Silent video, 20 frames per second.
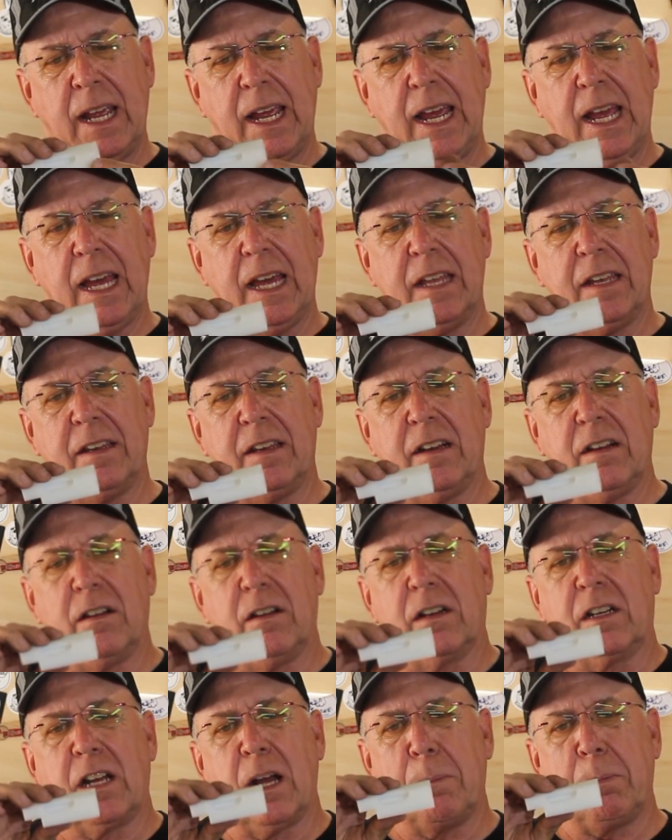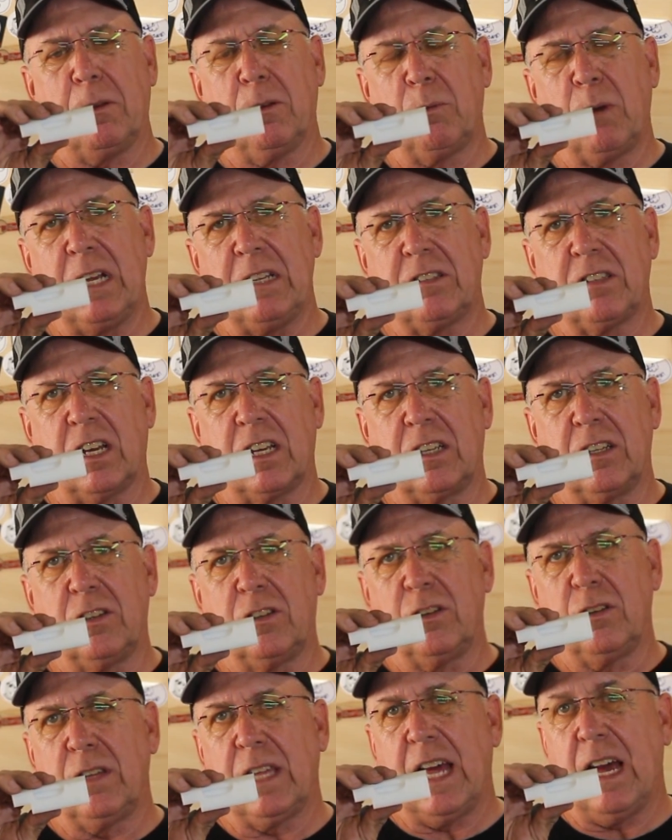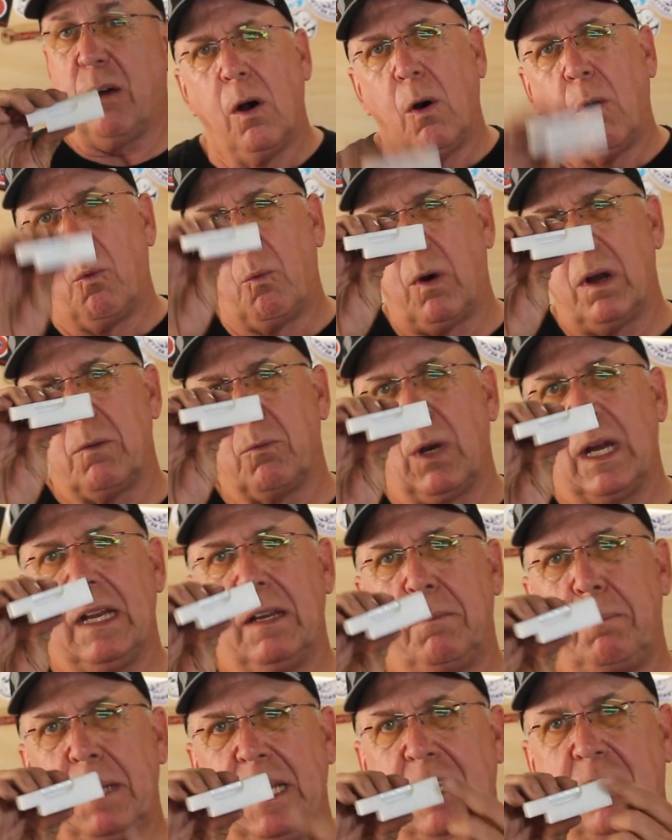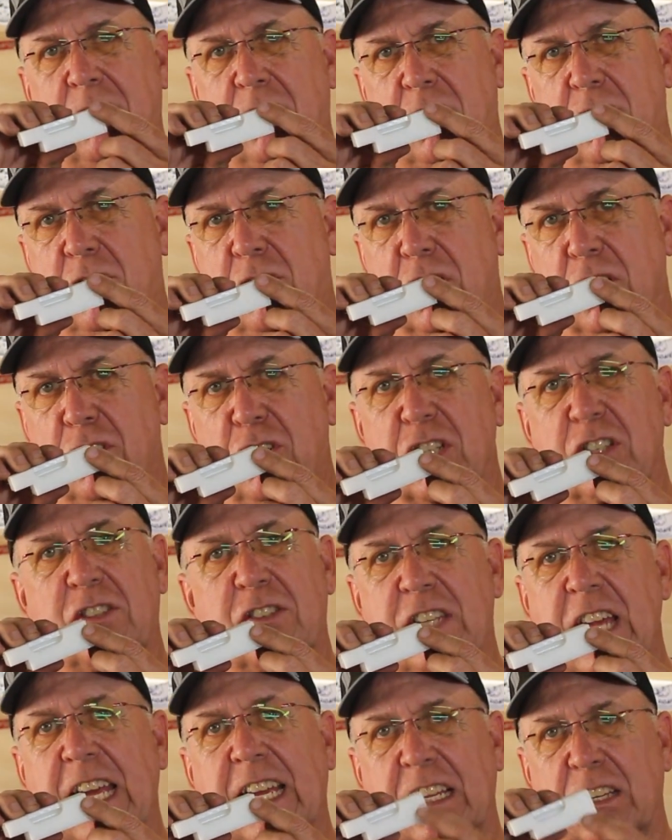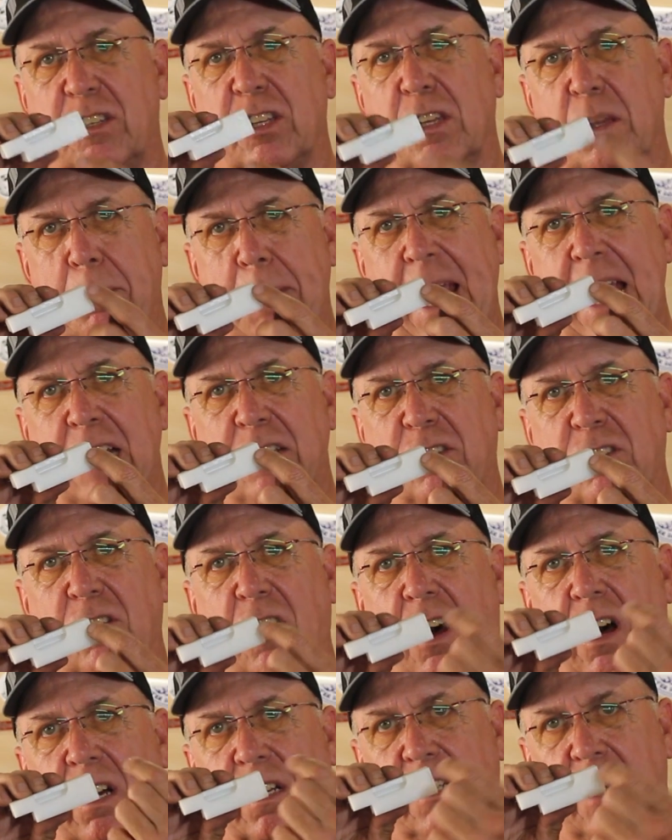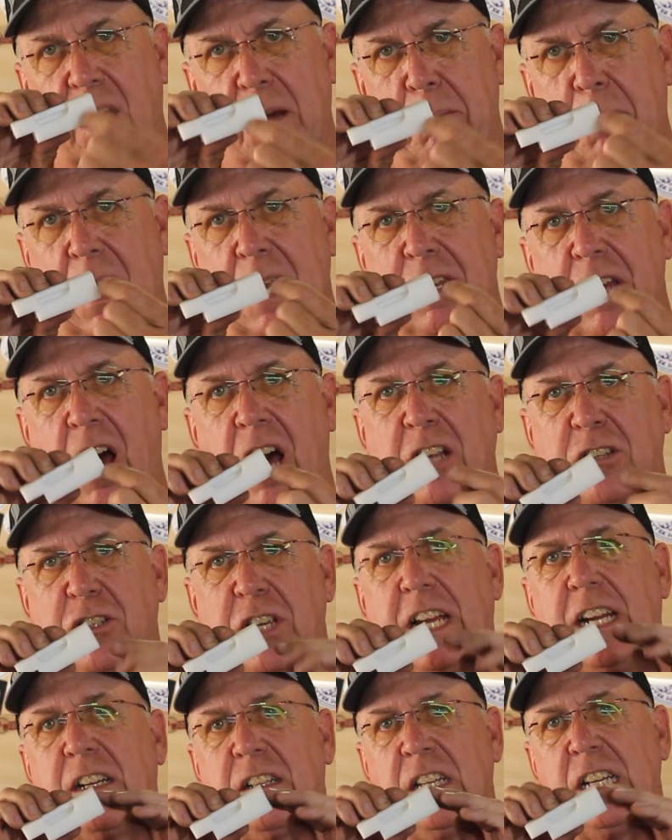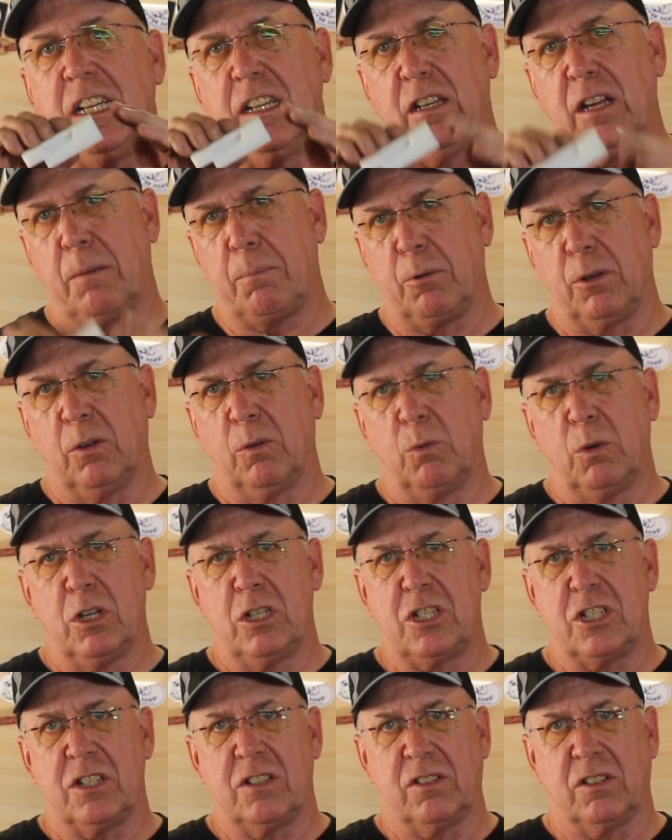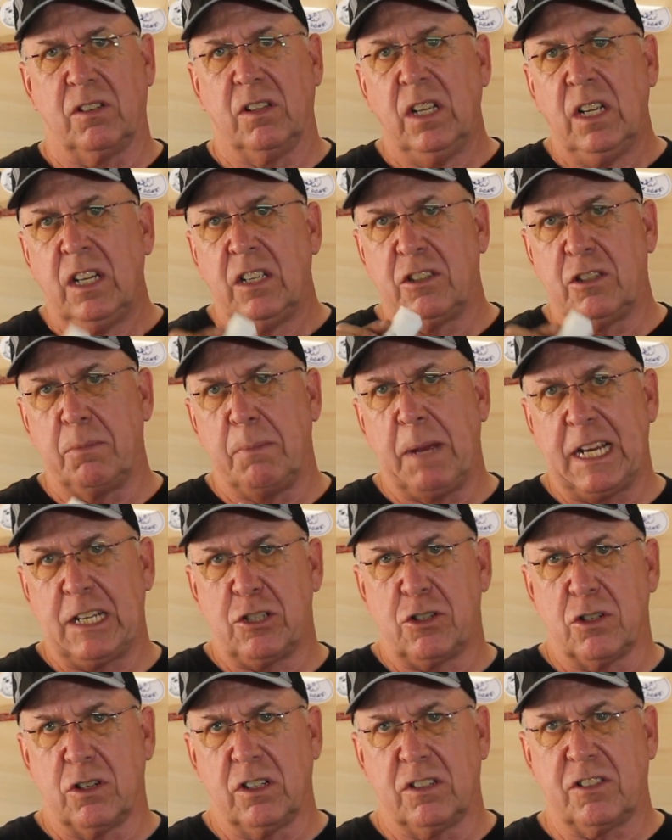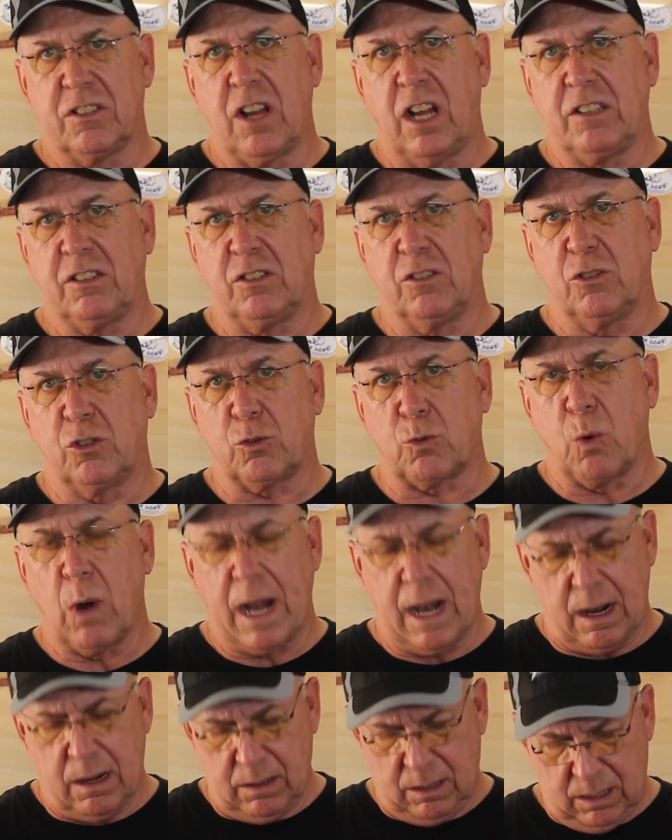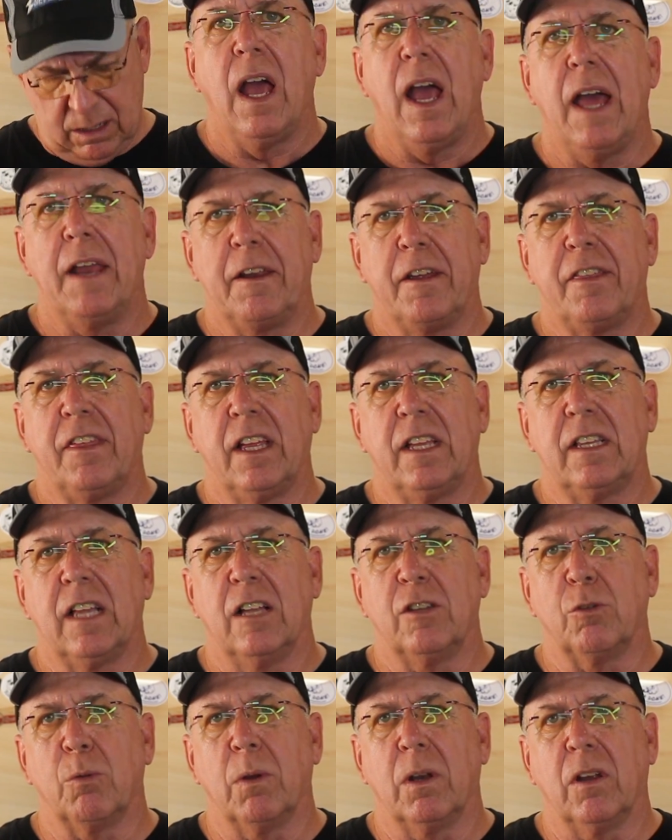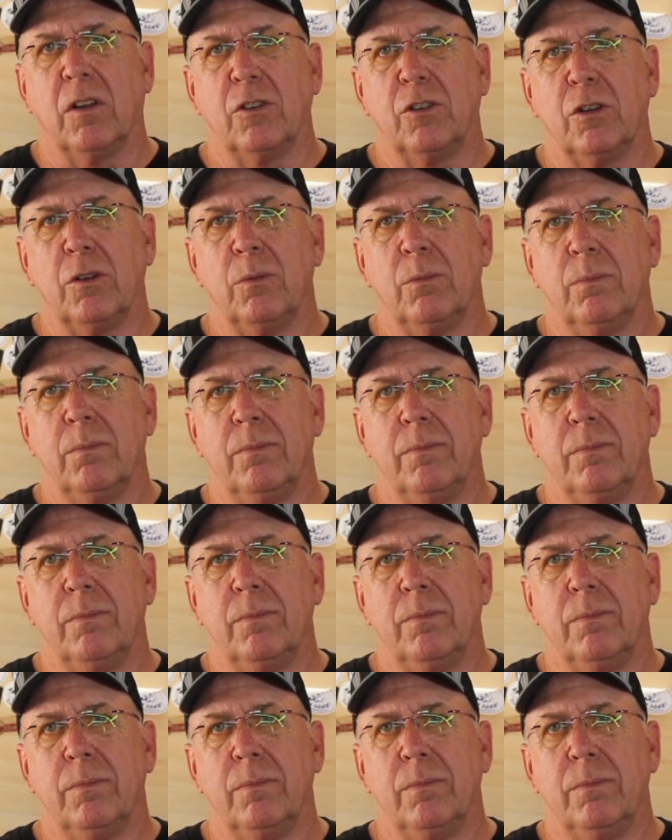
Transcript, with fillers: And there are a couple of ways I could do that. One way would be to just take it to the bandsaw, cut my notch, and clean it up with a wood chisel to make sure it's nice and square. And I think that's what I'll do.